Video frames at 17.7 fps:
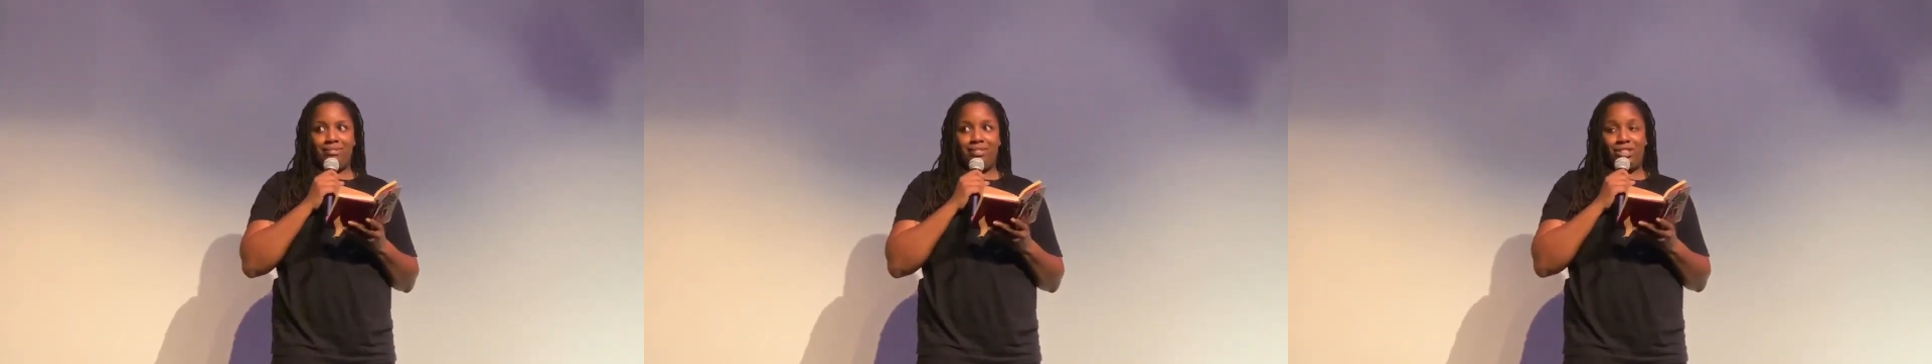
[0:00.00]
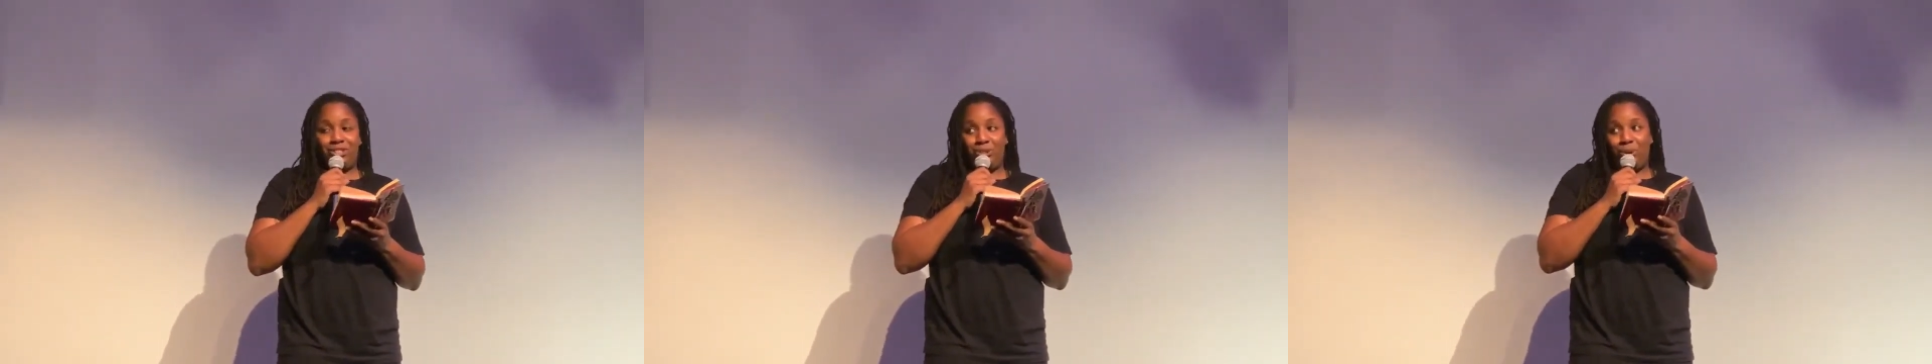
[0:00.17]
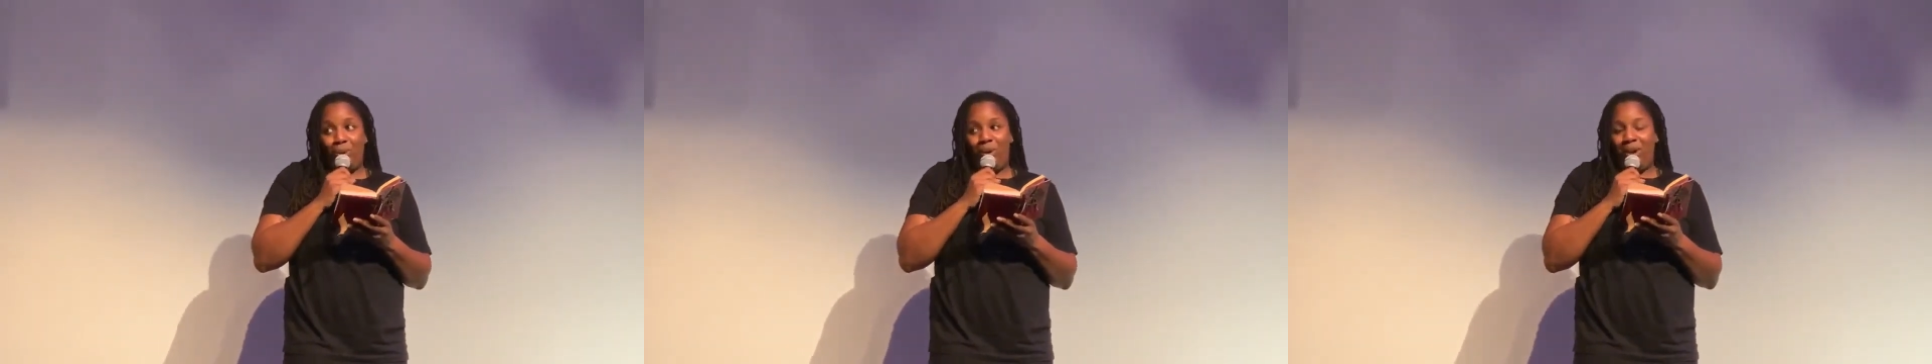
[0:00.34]
The
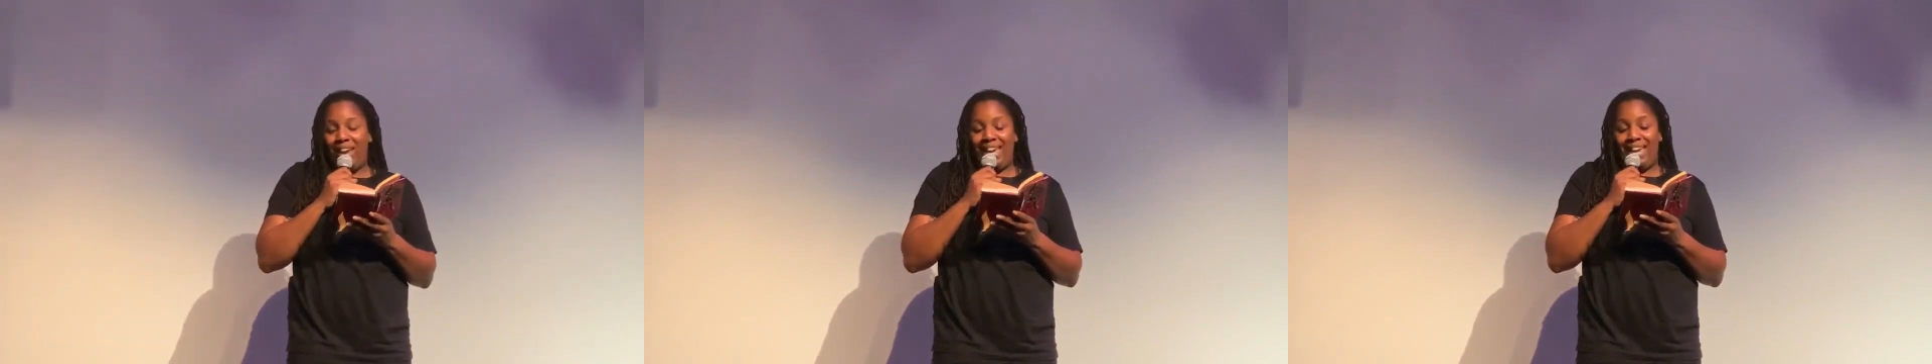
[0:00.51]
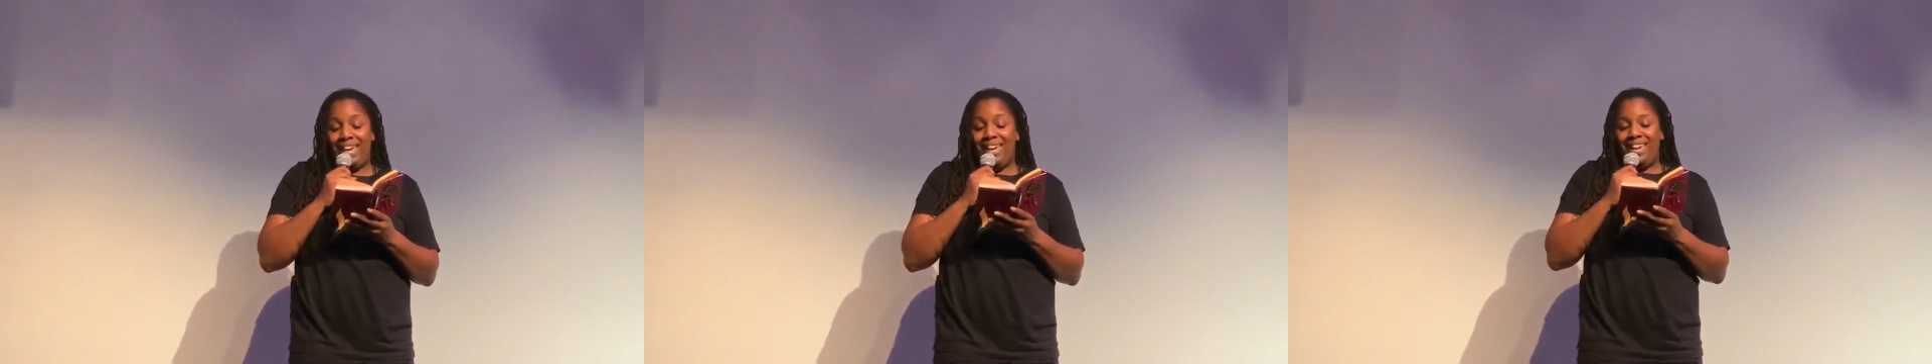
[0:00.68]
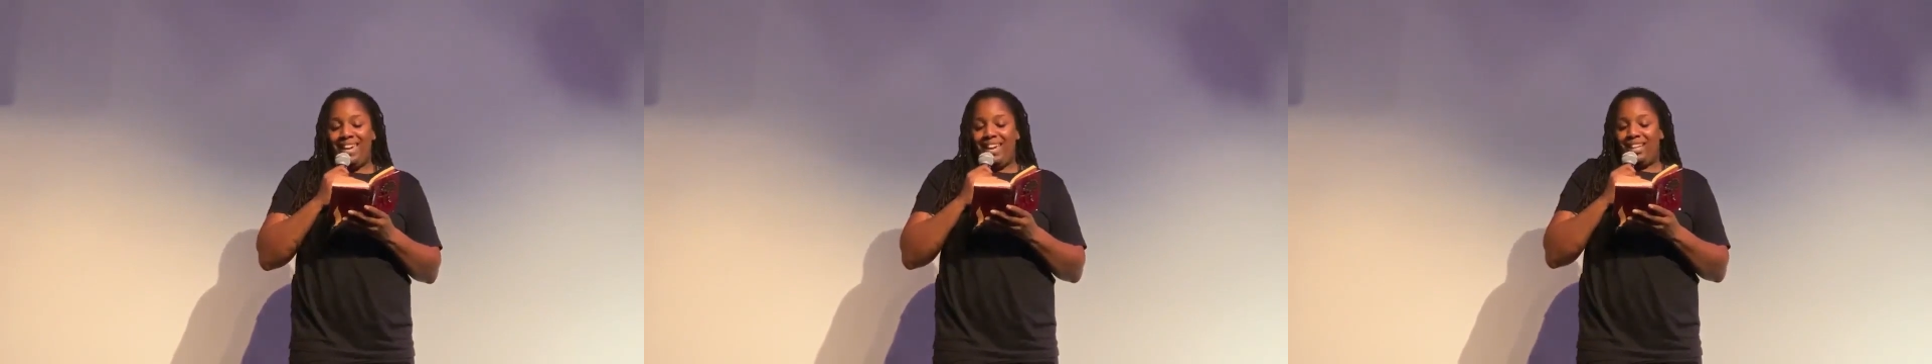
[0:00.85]

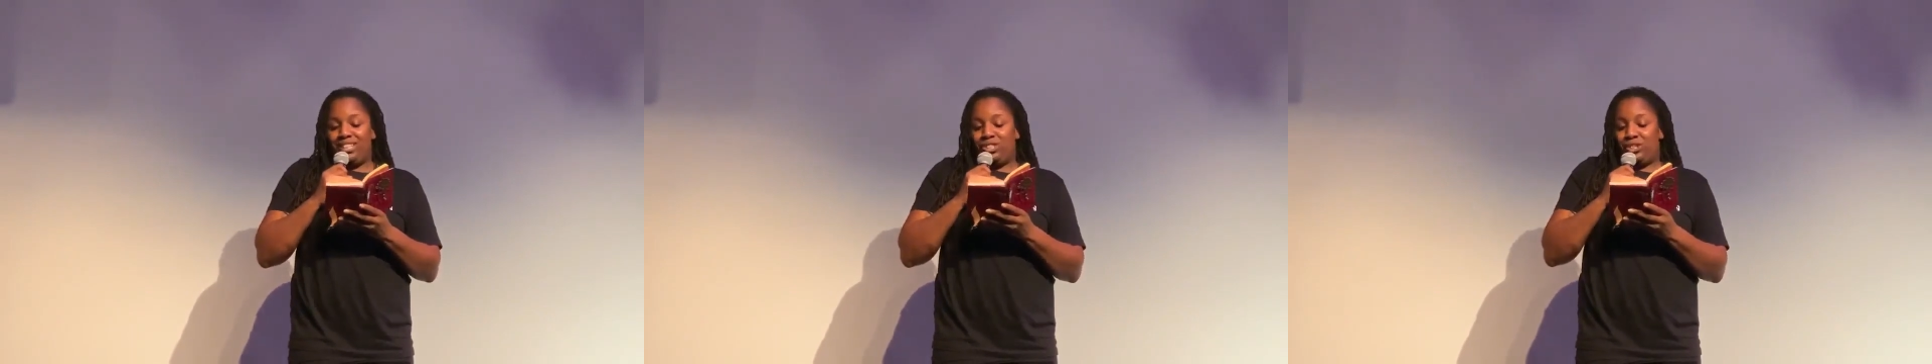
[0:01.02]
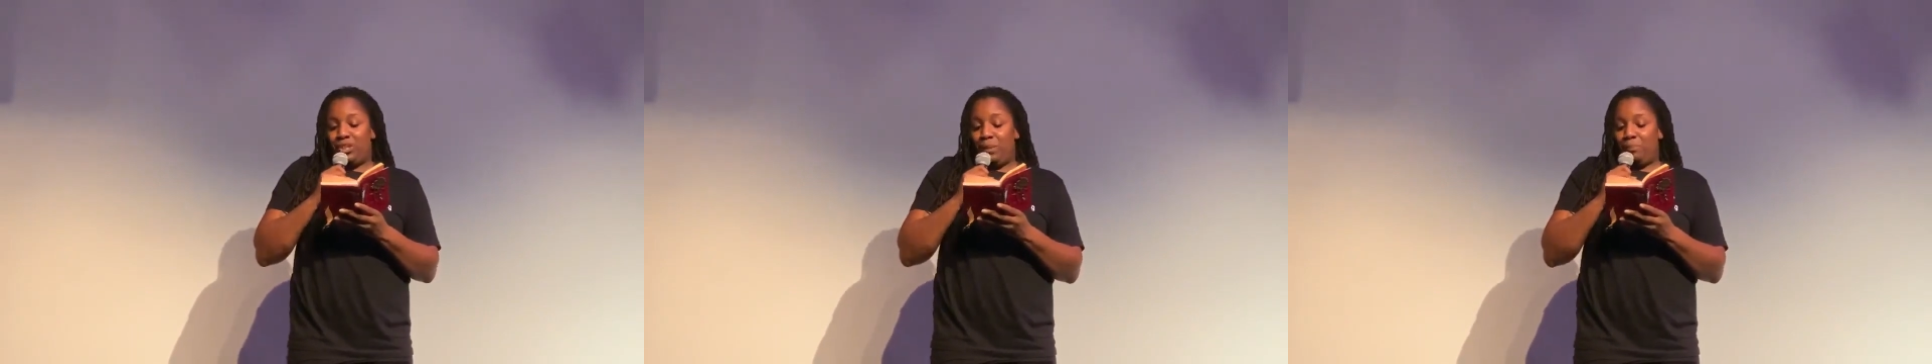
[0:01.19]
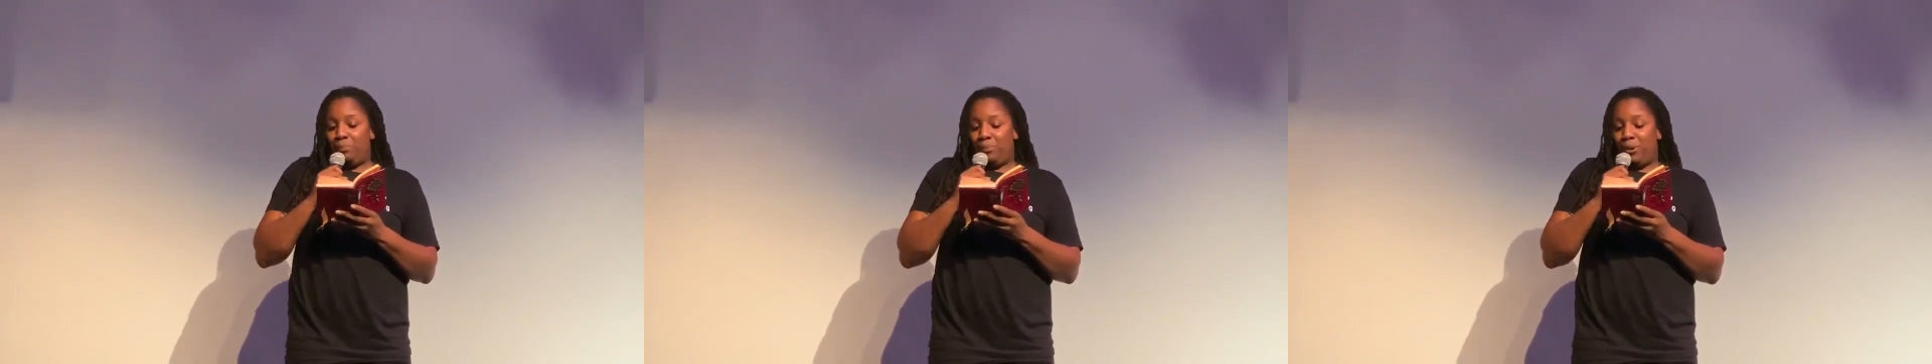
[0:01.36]
joy and
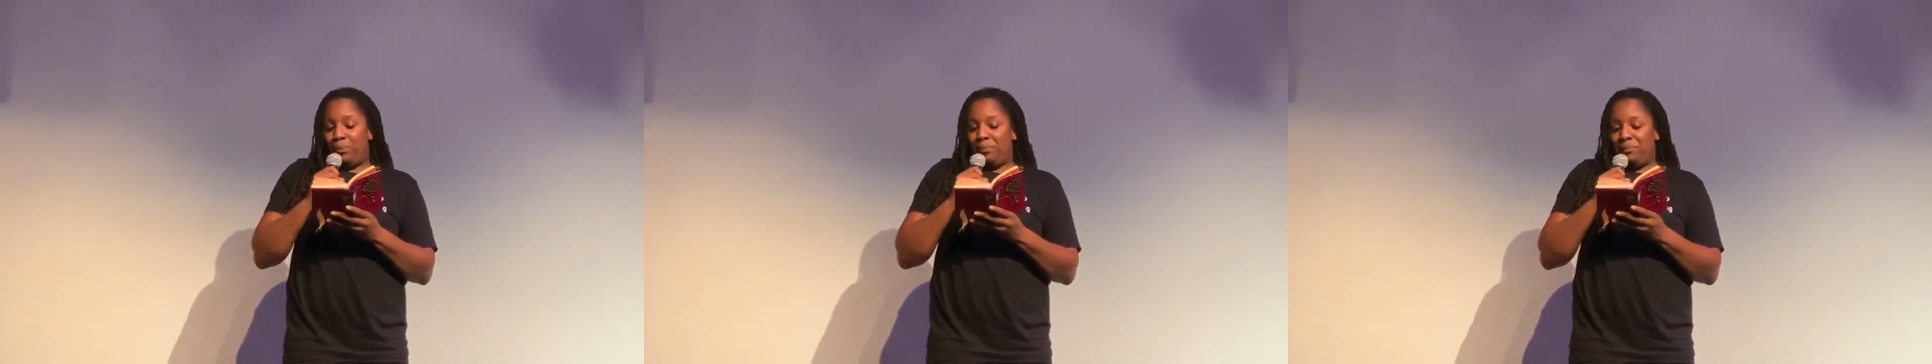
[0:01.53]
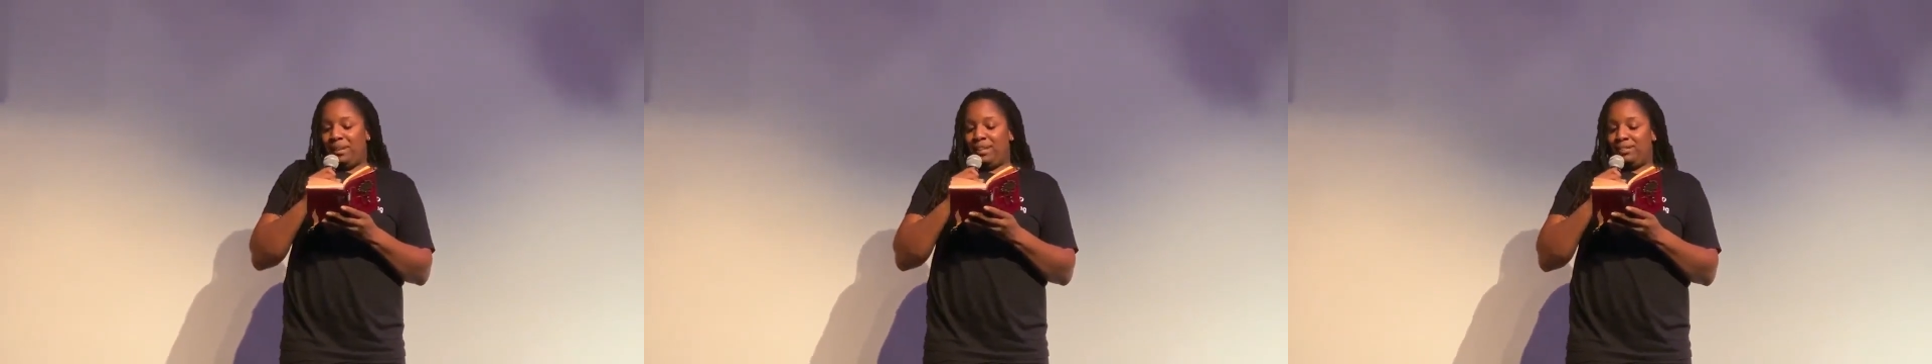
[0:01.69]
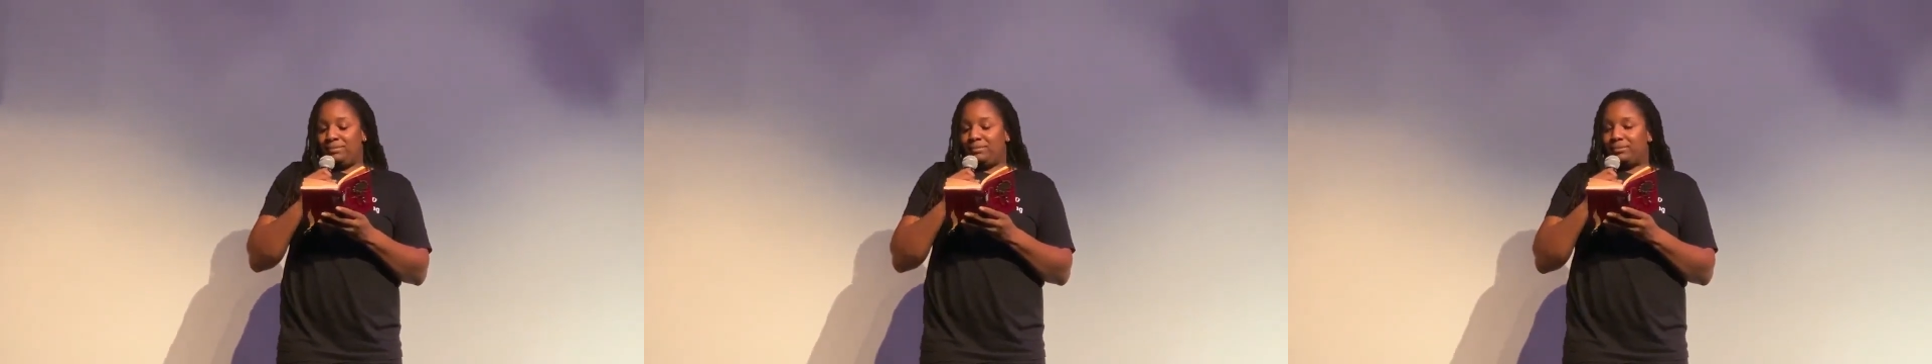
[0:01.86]
jump
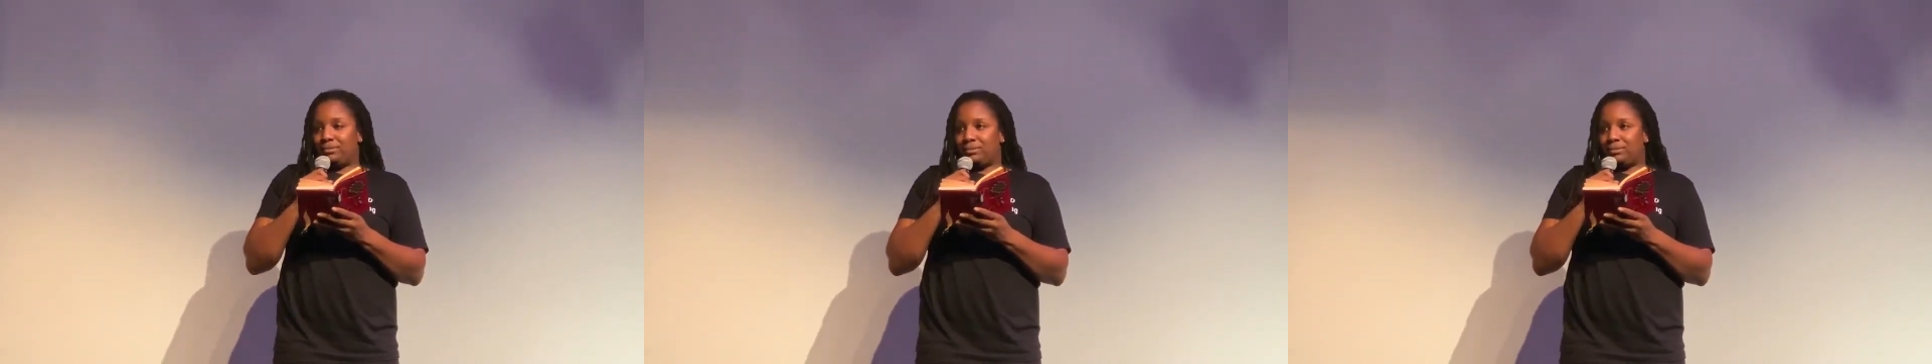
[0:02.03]
roping.